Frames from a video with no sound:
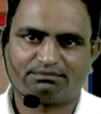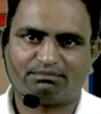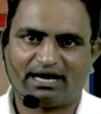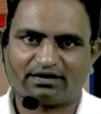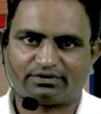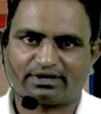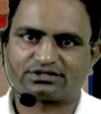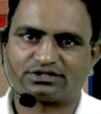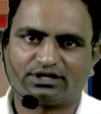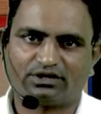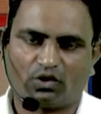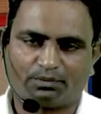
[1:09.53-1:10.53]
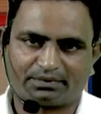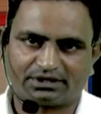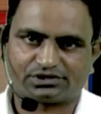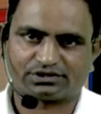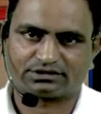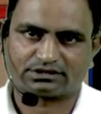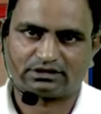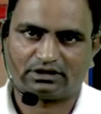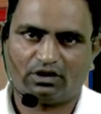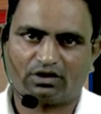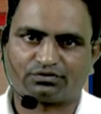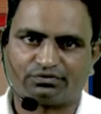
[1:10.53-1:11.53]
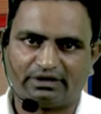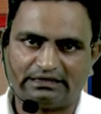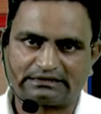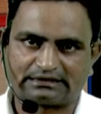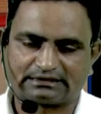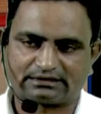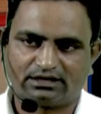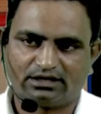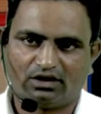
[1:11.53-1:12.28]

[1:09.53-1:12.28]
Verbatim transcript: manufacturing operations or phases